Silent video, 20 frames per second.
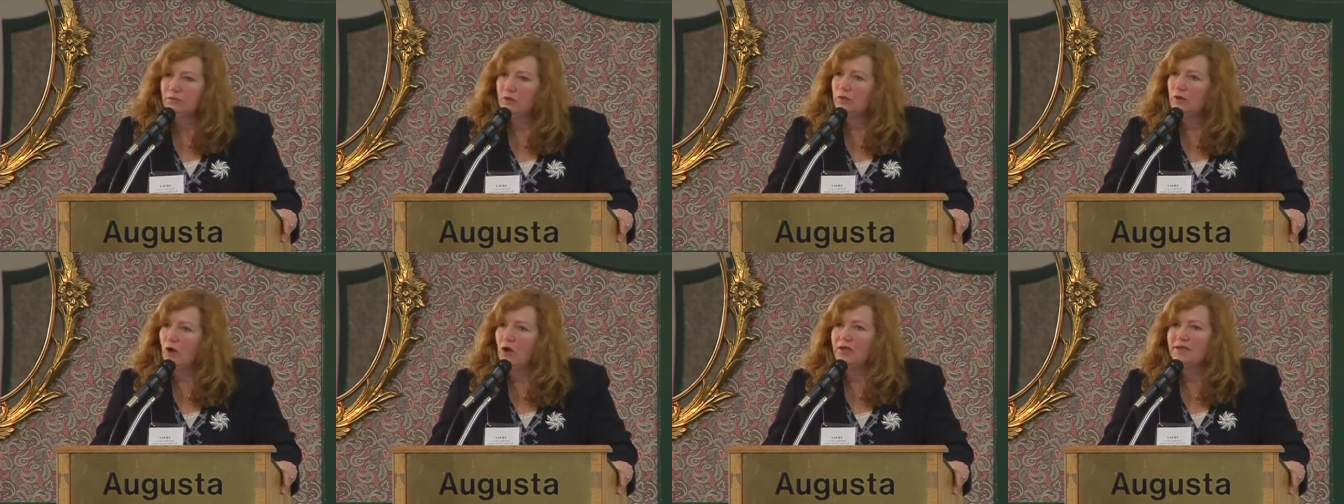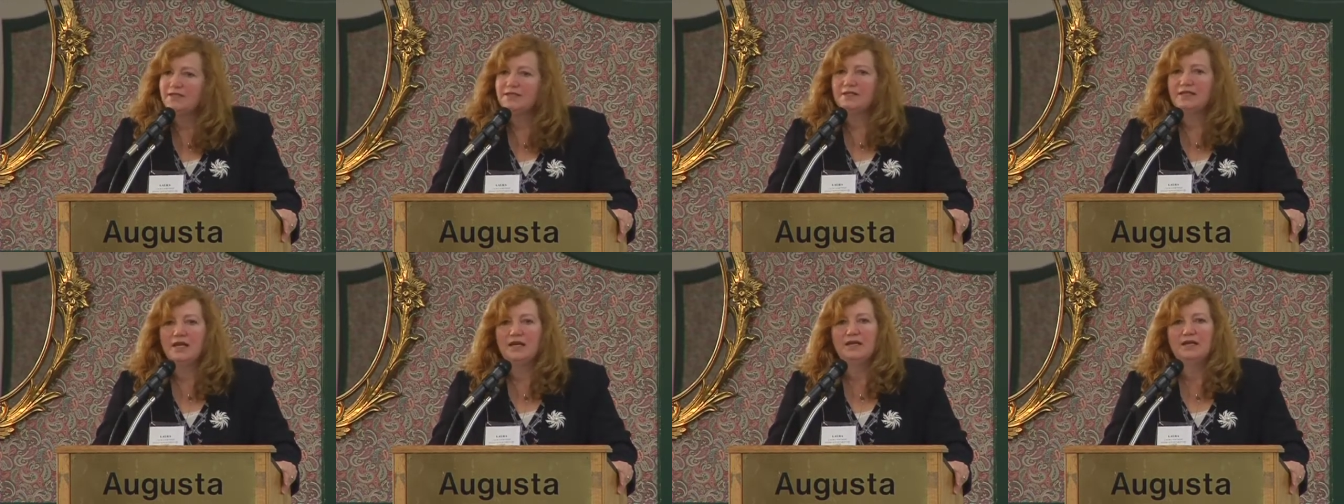
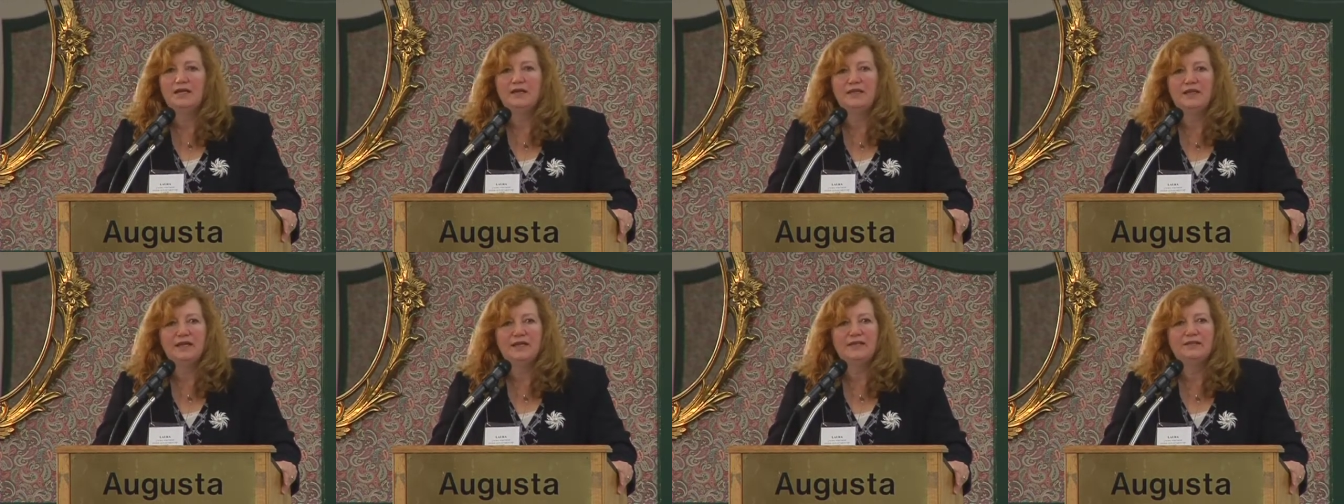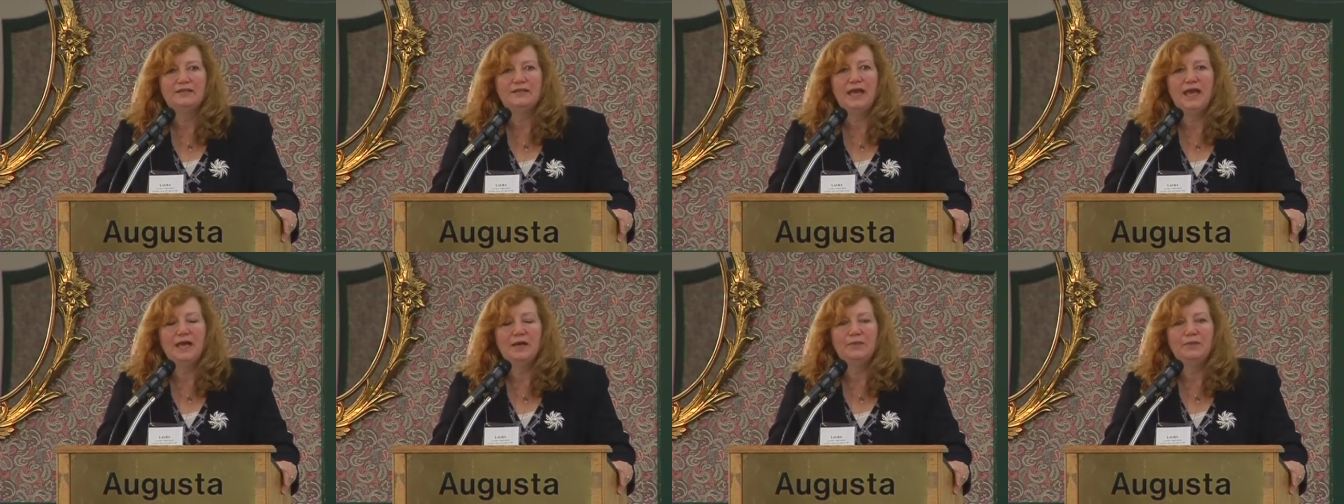cost cutting that has
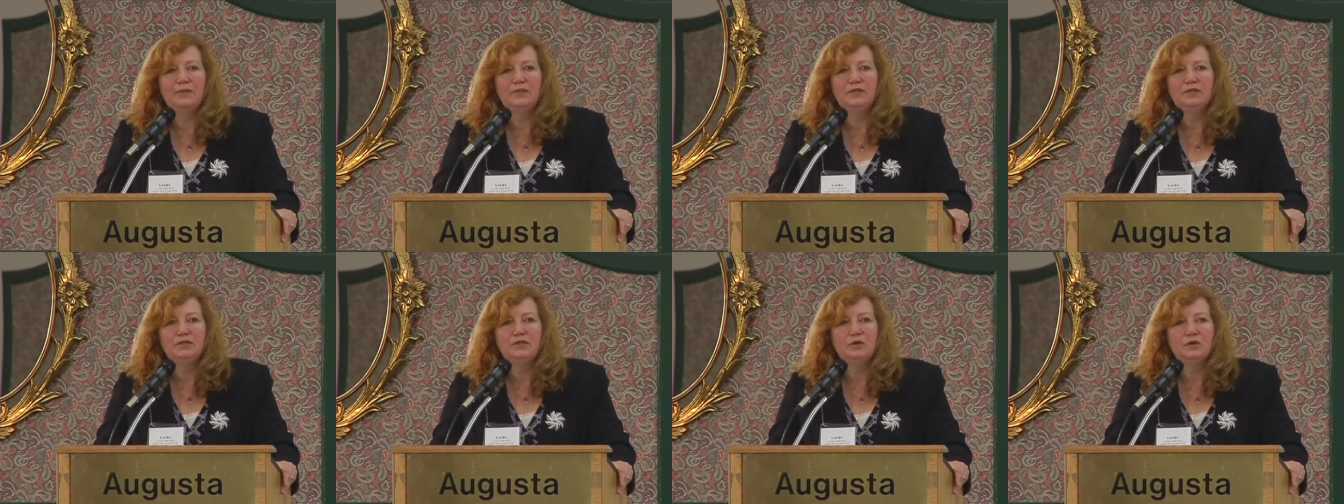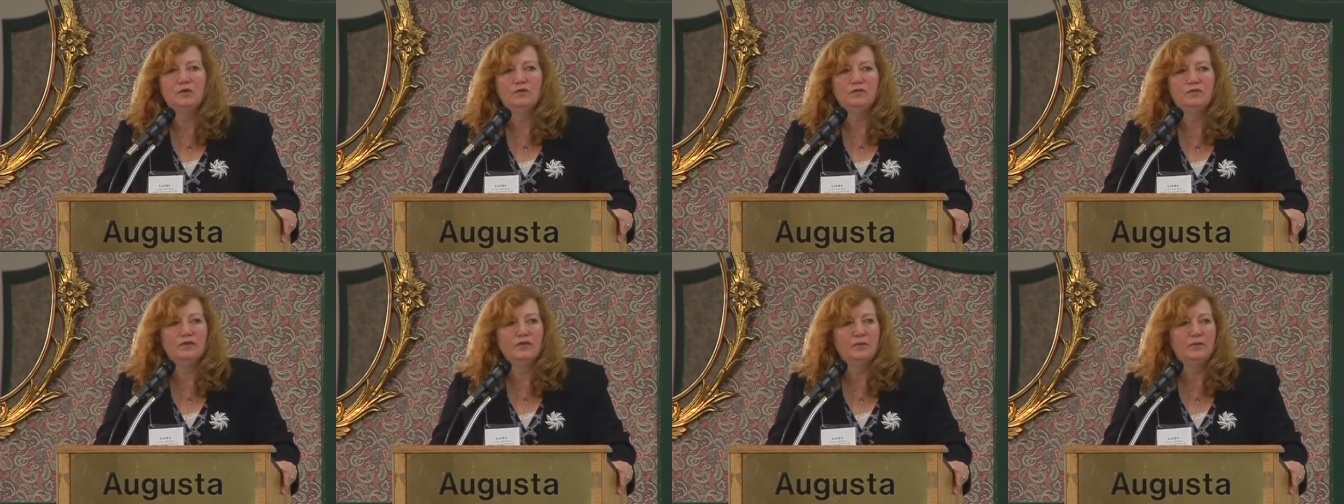happened
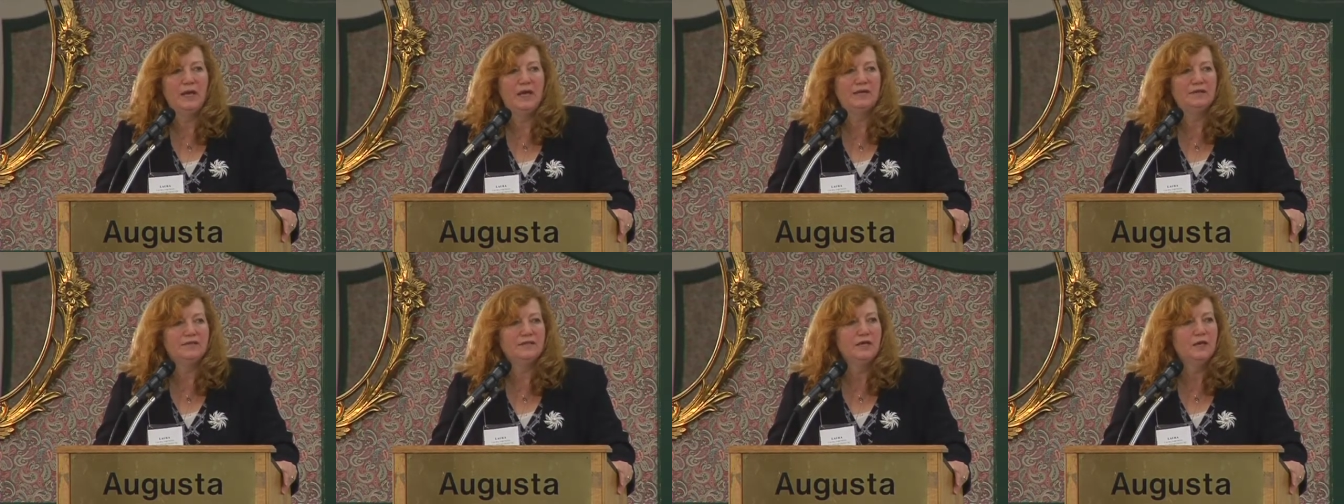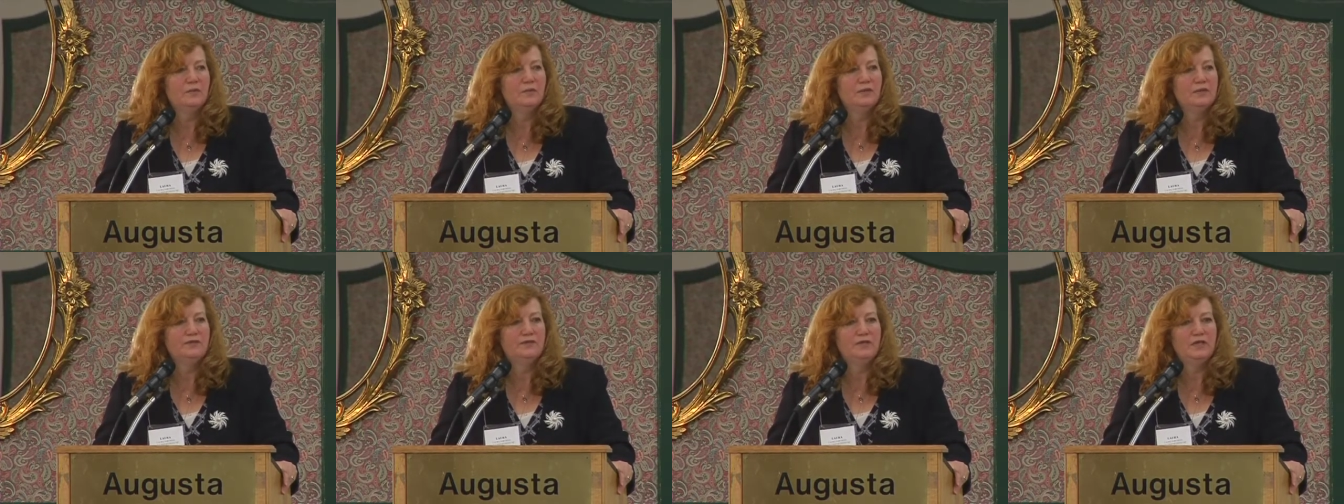over the past
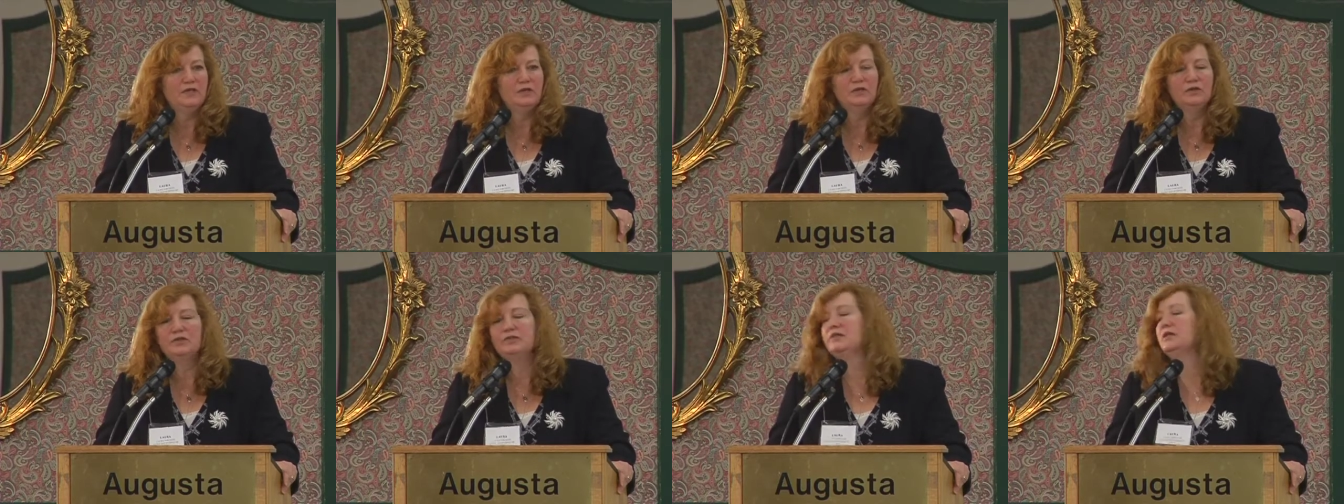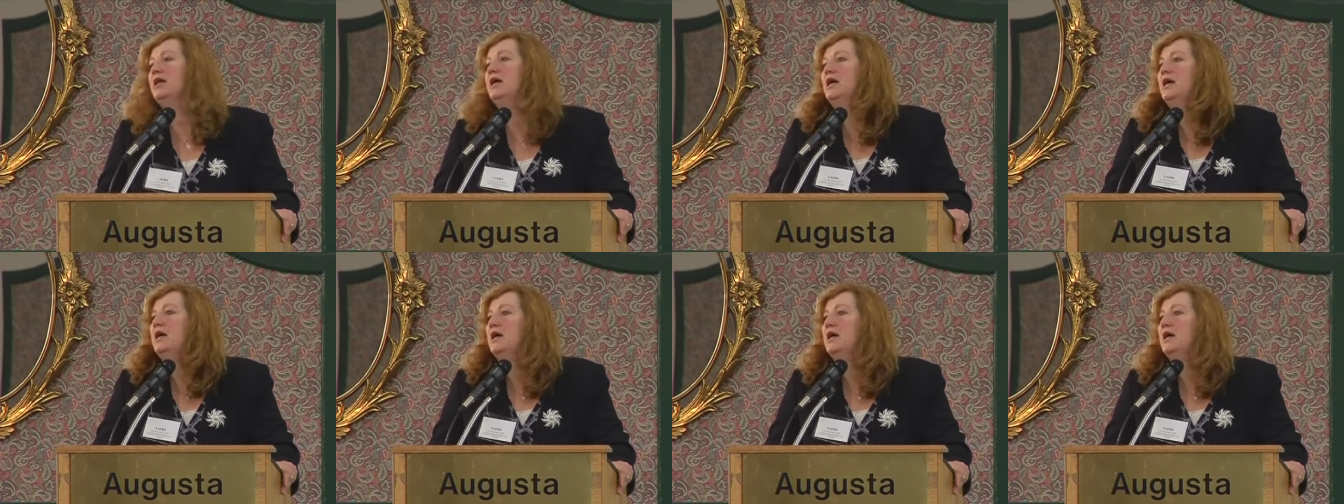couple of years.